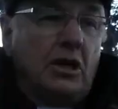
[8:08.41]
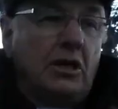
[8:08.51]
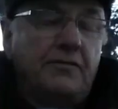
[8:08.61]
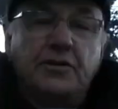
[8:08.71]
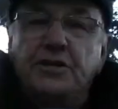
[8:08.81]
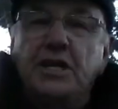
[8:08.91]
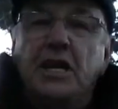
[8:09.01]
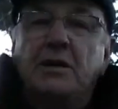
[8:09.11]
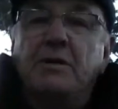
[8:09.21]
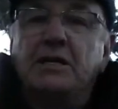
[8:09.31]
If you're
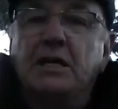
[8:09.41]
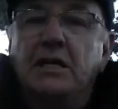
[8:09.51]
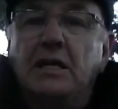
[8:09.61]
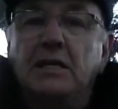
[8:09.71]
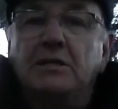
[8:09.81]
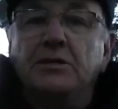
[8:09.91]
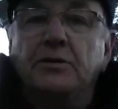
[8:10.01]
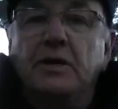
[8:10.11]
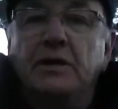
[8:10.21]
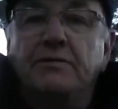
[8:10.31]
thinking about getting
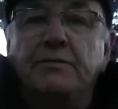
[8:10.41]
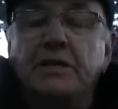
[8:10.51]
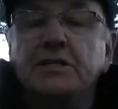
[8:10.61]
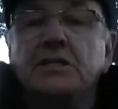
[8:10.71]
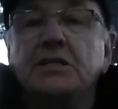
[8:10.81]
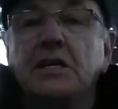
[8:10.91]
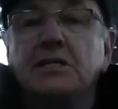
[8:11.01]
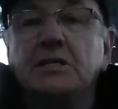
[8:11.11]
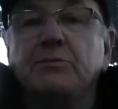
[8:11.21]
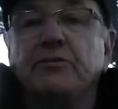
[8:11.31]
into, let's just say,
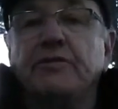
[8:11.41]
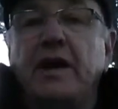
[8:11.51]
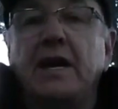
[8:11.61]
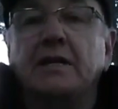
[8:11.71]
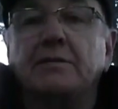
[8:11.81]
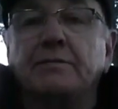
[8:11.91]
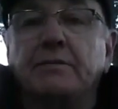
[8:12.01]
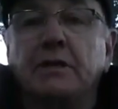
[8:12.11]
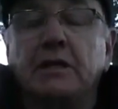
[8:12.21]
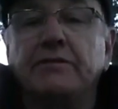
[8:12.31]
a simple van,
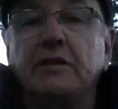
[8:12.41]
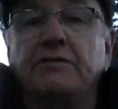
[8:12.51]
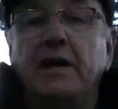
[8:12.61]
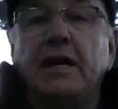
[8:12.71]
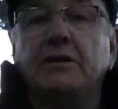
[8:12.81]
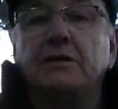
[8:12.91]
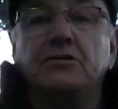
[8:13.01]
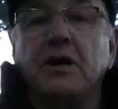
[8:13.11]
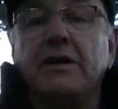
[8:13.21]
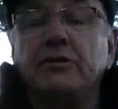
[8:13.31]
live in a van,
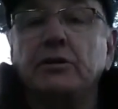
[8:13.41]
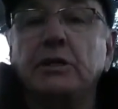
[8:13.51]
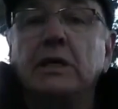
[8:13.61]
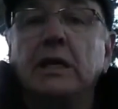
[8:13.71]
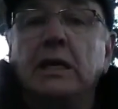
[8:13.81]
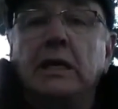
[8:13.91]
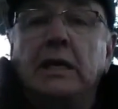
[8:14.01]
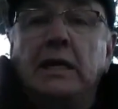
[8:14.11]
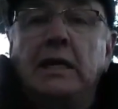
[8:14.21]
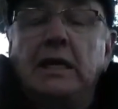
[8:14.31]
travel,
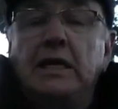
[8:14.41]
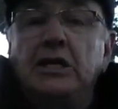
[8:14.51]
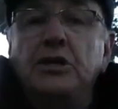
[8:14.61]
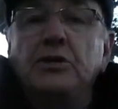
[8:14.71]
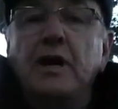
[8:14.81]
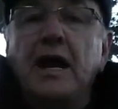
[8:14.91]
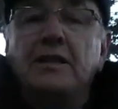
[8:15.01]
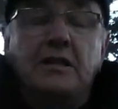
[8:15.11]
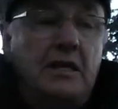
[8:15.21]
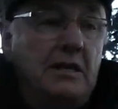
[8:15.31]
you're
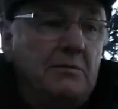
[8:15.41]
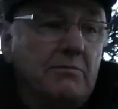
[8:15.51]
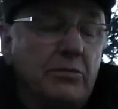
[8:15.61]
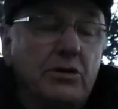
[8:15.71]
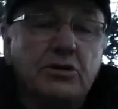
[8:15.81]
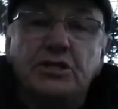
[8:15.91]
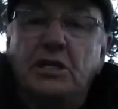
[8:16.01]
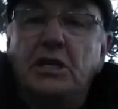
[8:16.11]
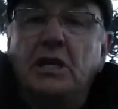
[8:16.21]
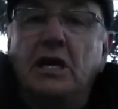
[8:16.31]
at the
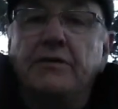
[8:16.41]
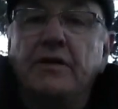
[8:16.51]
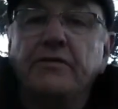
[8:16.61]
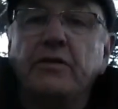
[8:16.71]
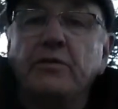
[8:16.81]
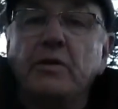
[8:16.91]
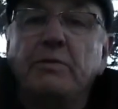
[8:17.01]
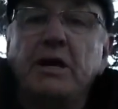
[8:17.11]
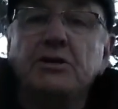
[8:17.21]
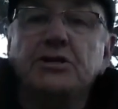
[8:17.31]
mercy of every
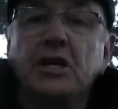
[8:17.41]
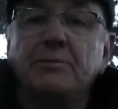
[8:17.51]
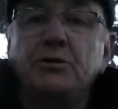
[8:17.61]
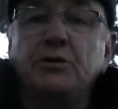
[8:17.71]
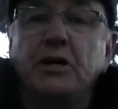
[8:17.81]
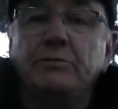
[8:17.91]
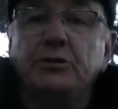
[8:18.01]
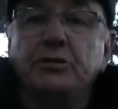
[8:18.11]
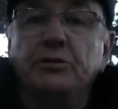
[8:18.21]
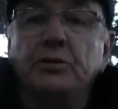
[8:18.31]
repair shop you come
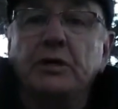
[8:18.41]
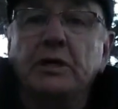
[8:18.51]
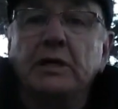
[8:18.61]
to